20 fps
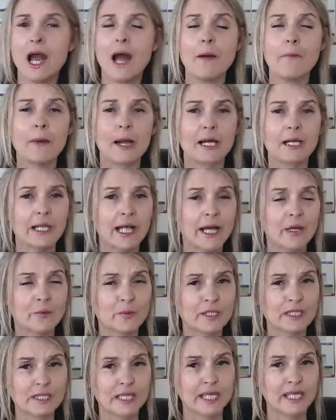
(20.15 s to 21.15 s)
and my client
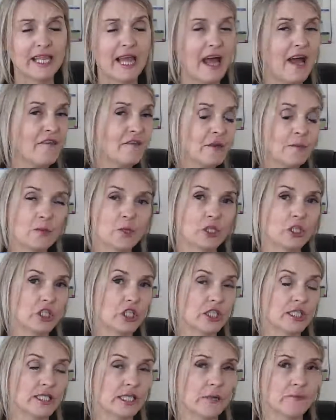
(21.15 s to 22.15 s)
was saying that every morning
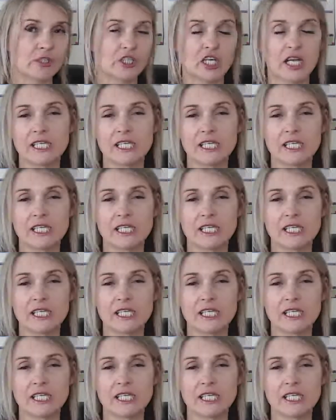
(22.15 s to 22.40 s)
she gets up and she